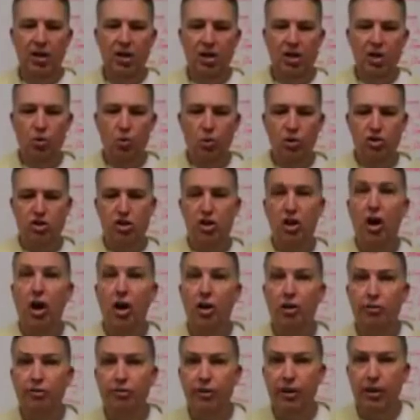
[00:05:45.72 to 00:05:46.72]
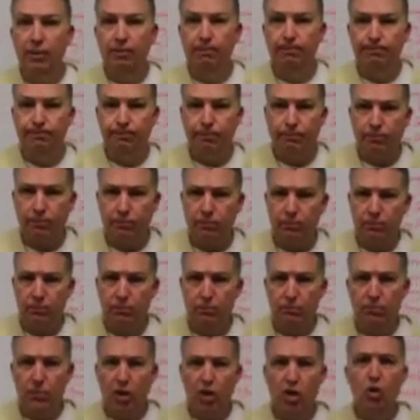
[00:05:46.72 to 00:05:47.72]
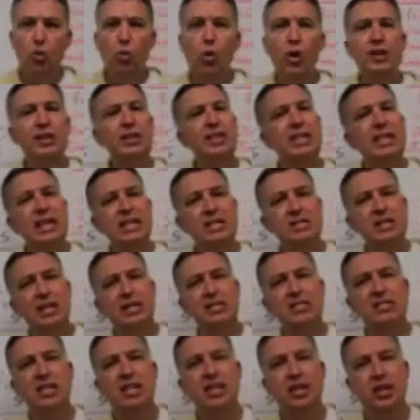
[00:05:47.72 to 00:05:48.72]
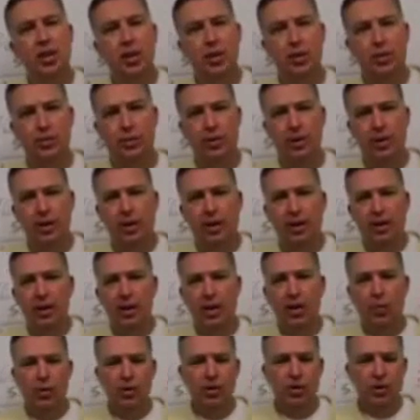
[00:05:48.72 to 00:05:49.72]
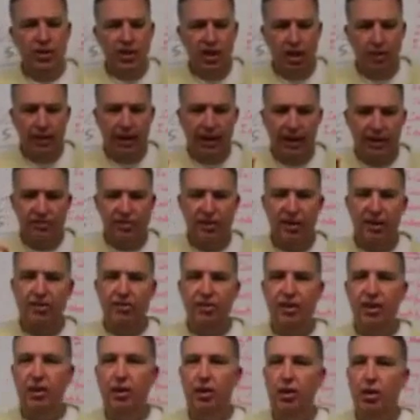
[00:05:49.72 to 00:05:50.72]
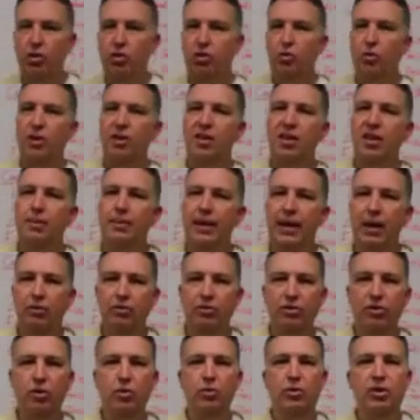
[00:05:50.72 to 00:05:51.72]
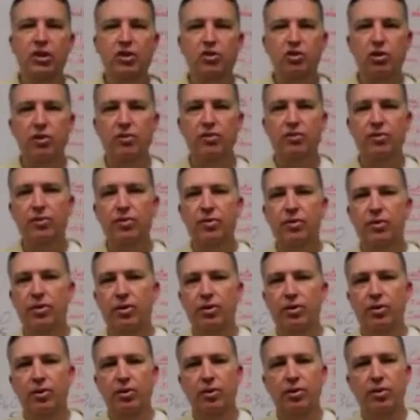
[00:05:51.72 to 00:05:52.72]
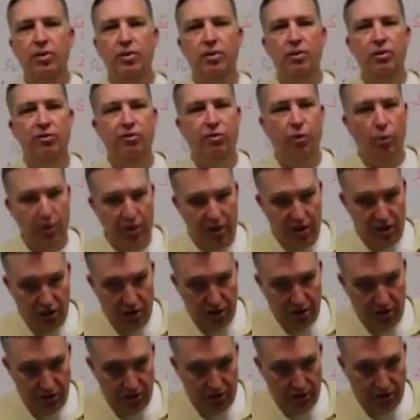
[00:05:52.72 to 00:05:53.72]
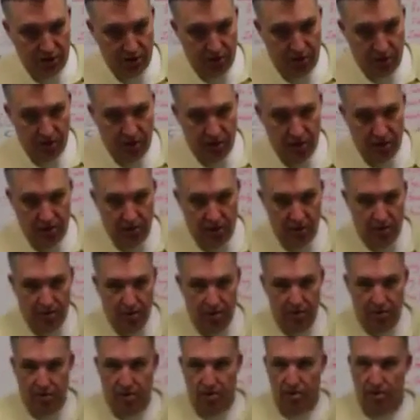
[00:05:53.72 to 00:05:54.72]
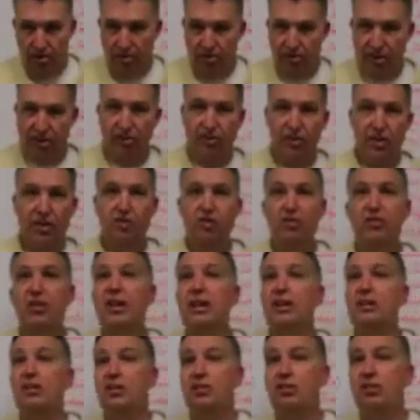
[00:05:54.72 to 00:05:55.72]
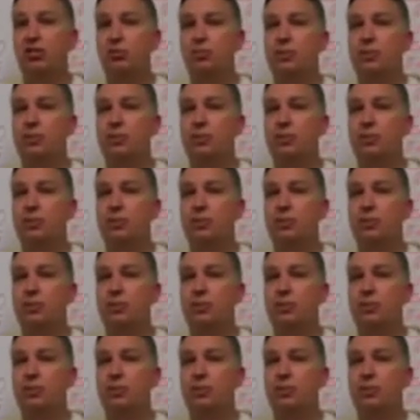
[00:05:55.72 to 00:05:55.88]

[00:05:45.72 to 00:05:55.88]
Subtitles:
you want geography, you want the SIC code. And when you think about SIC codes, you want to think about 2 digits, 4 digits, 6 digits, 8 digits,